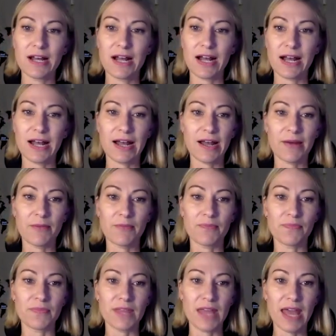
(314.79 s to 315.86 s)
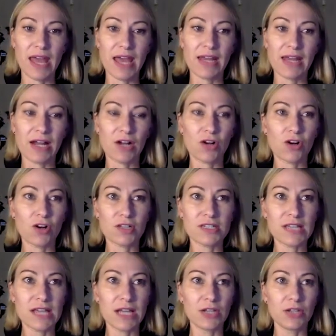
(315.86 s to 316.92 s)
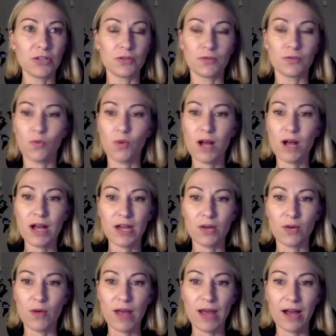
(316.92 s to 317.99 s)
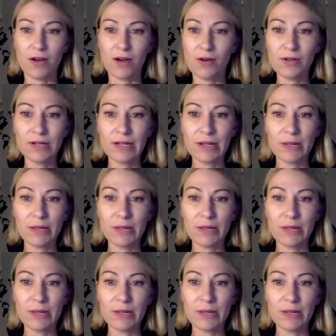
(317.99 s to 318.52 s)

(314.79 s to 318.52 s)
Um, and I can't tell you why or how,